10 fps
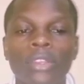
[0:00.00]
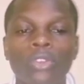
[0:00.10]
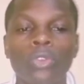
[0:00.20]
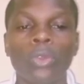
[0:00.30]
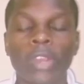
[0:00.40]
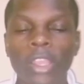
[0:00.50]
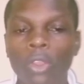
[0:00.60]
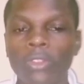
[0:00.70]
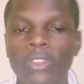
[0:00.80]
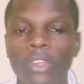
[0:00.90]
to
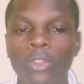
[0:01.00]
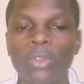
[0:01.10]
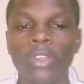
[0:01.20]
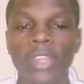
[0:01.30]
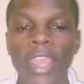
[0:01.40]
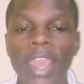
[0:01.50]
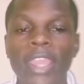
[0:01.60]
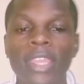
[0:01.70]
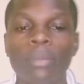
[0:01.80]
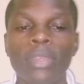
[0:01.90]
reconstitute the
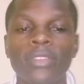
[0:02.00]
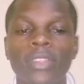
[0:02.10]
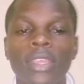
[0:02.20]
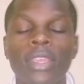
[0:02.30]
IEBC